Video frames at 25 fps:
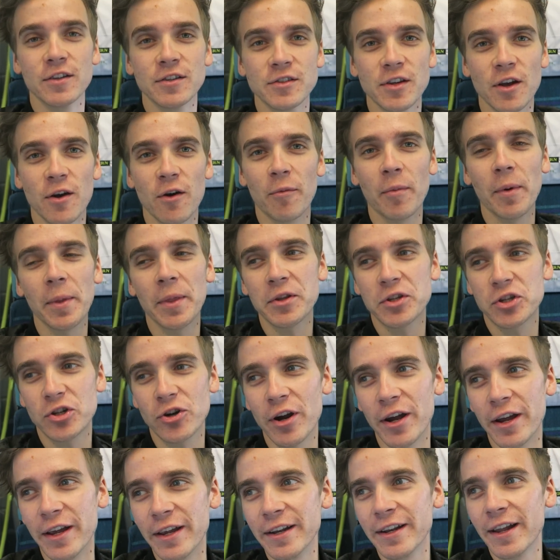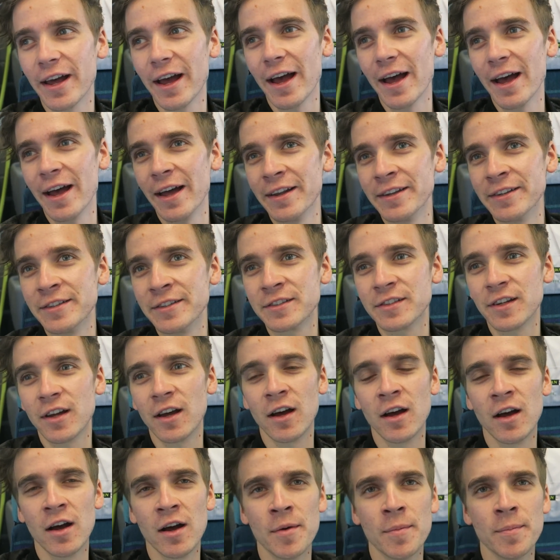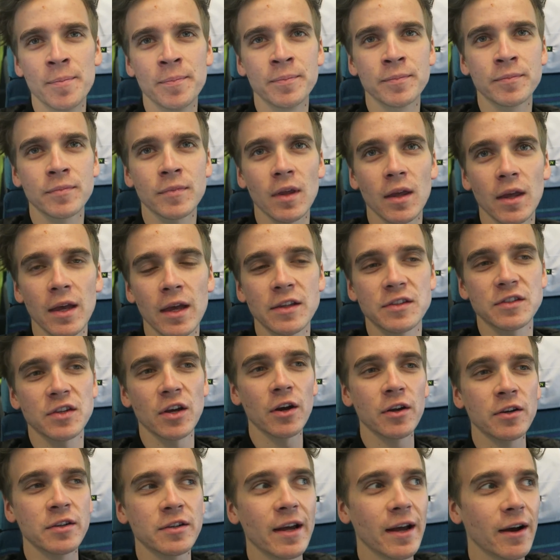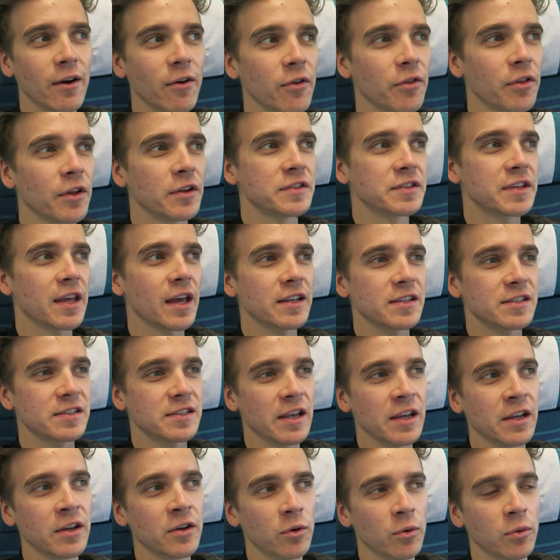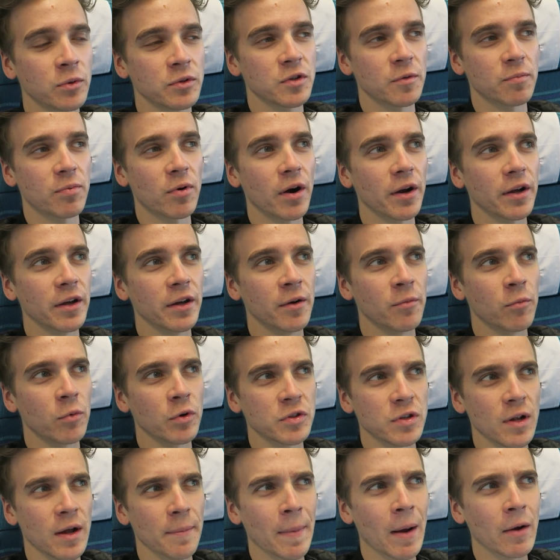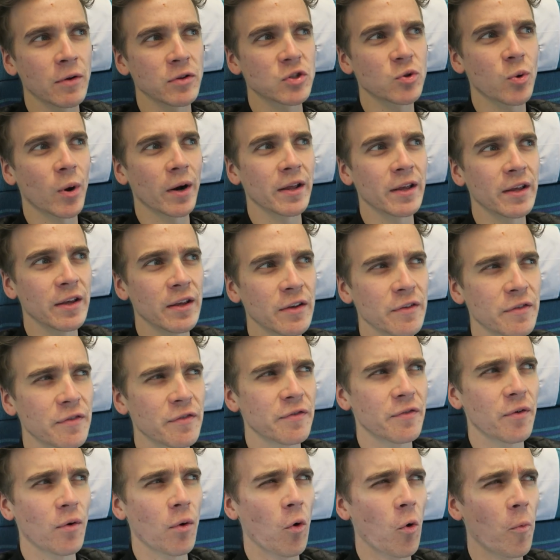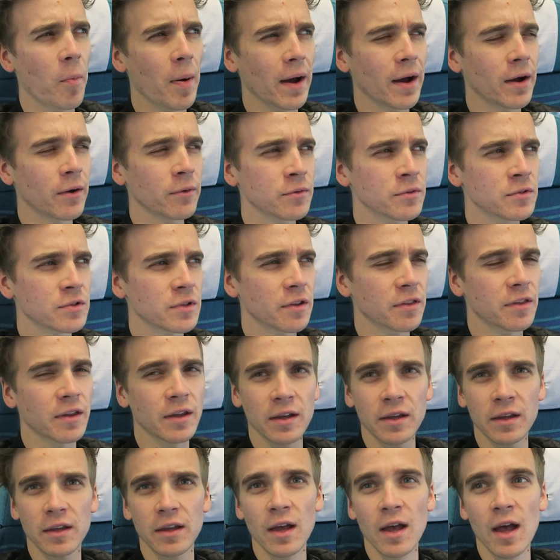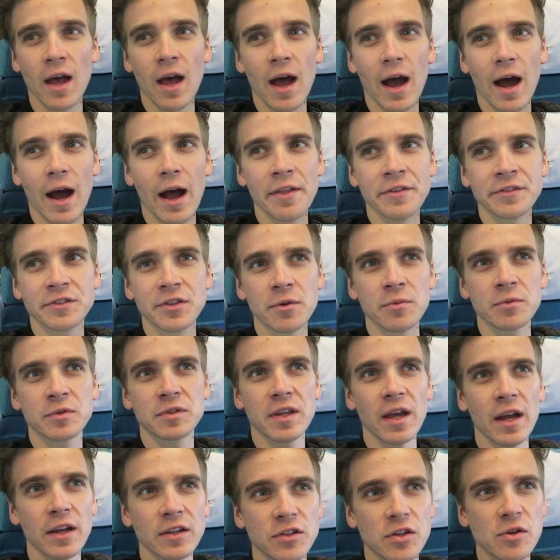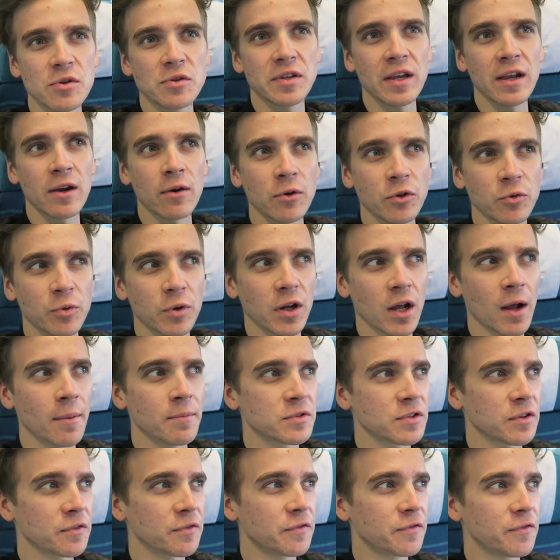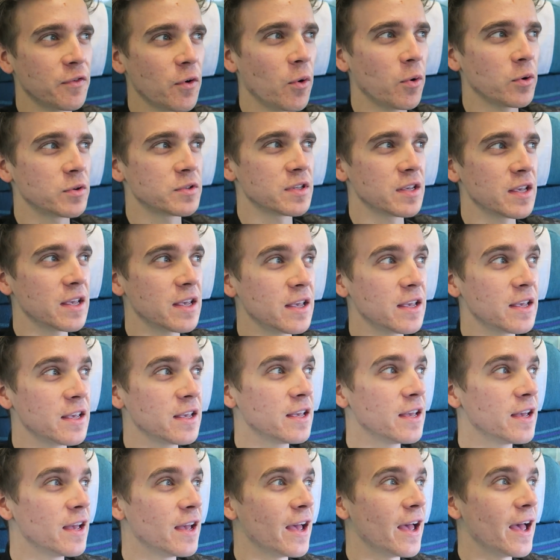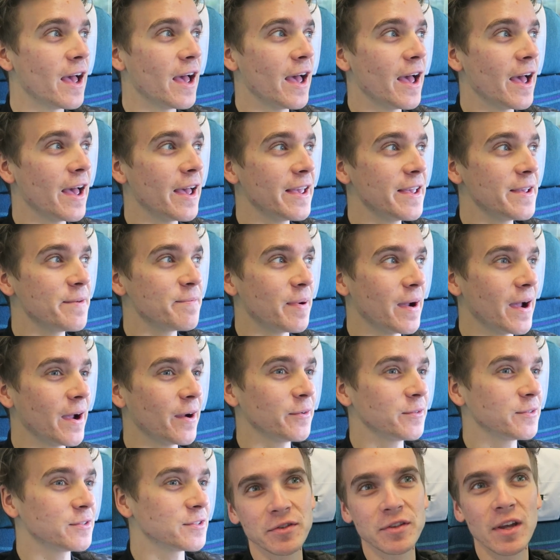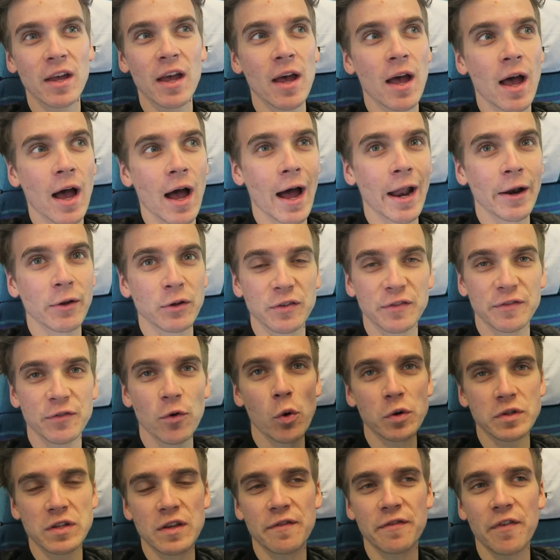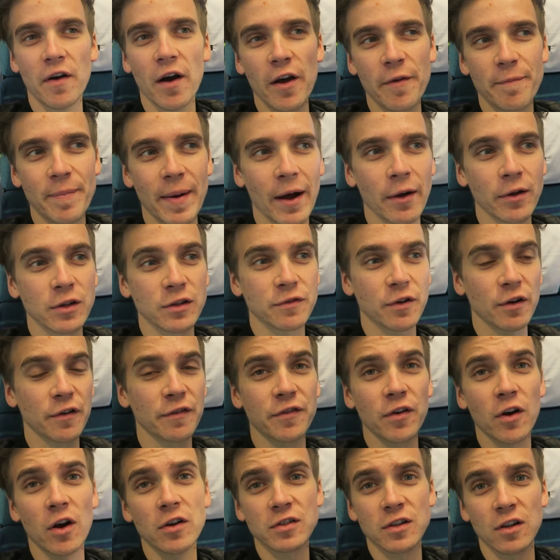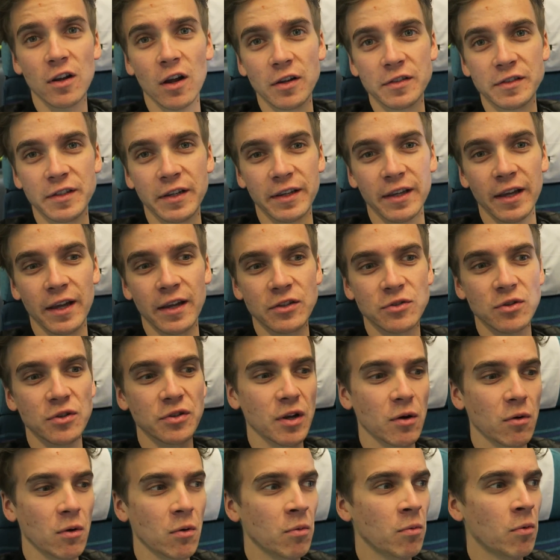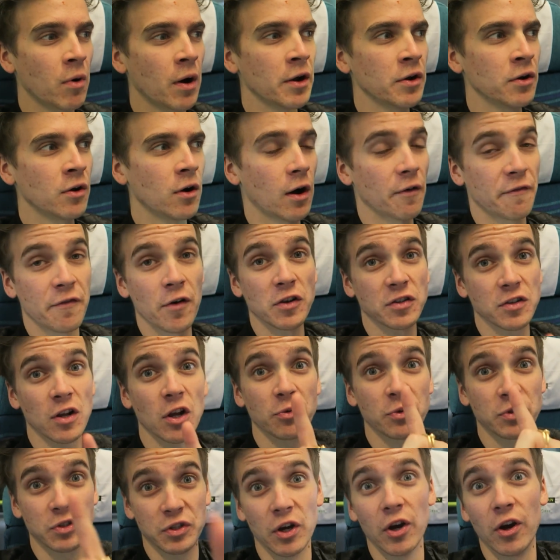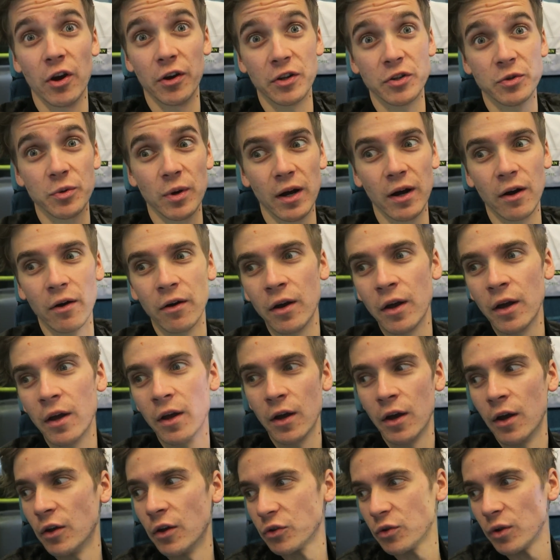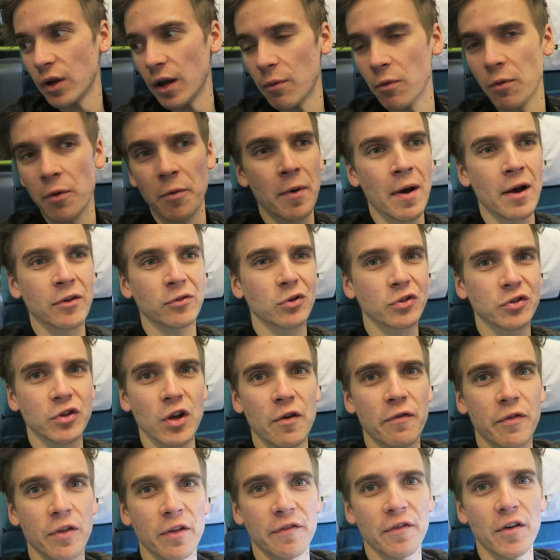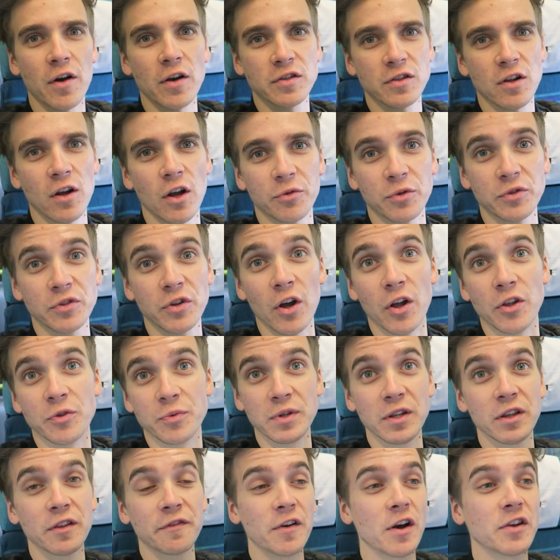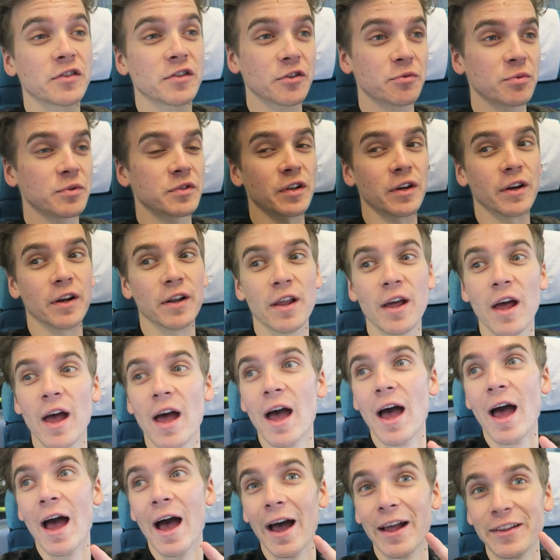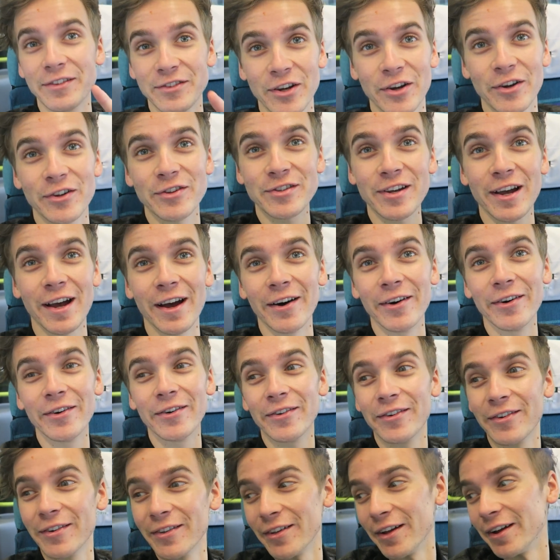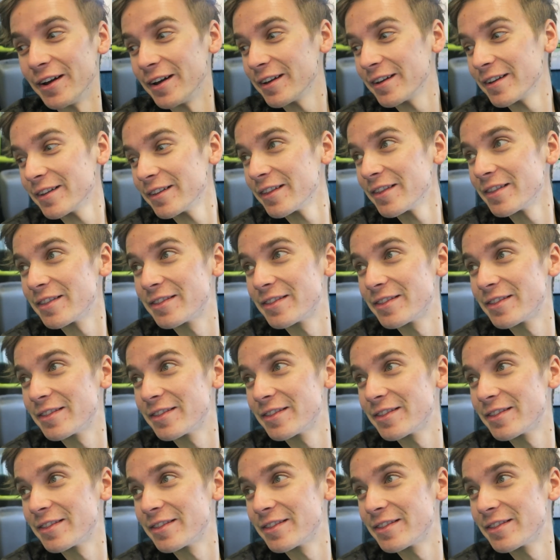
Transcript: So I'm on the train and um, it turned out that to get a single to Brighton was about £24 I think and so to get two singles would have come to £48 and it was £45 for a first class ticket so I was like well why not a first class return as well so like well, we might as well just go for the first class return so we did the first class return and turns out like